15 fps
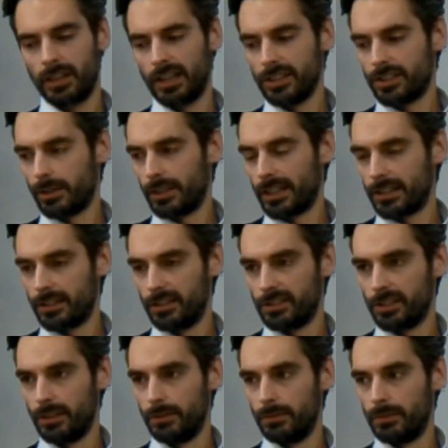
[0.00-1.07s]
right. So I guess
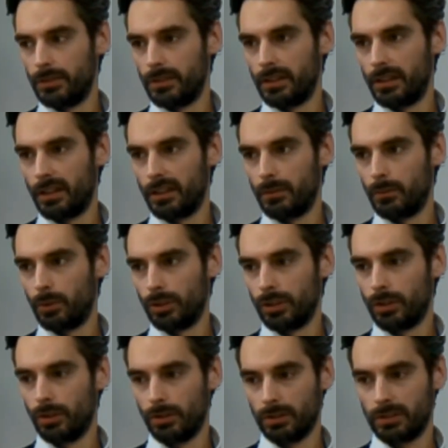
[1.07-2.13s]
what the
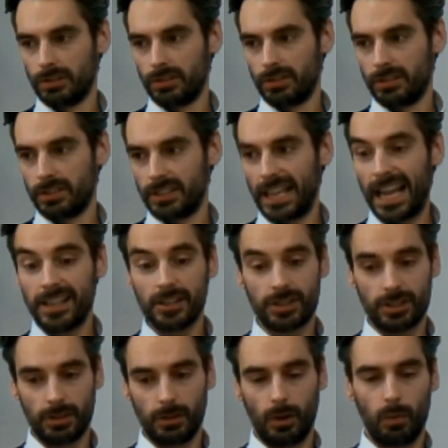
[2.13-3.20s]
court
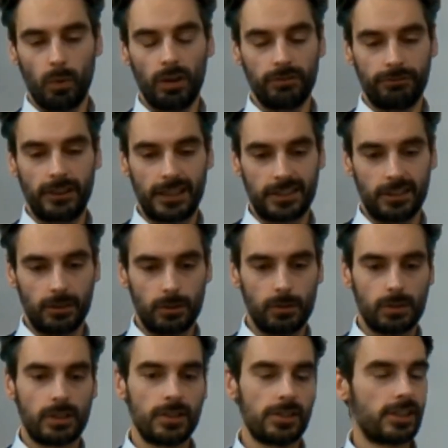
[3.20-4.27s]
tends to, or one factor the
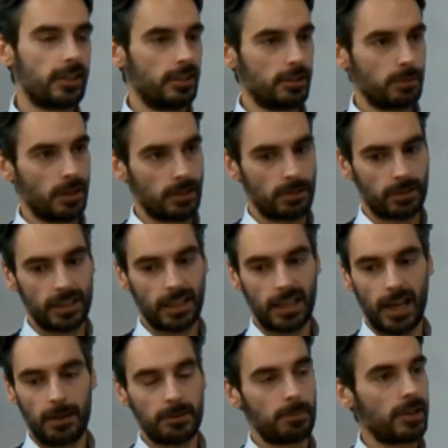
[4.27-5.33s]
court considers when it's looking at
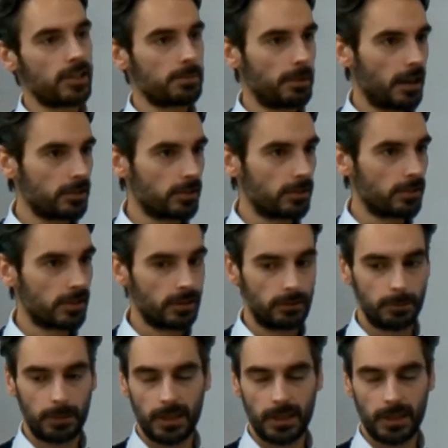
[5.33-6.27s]
claims by spouses or civil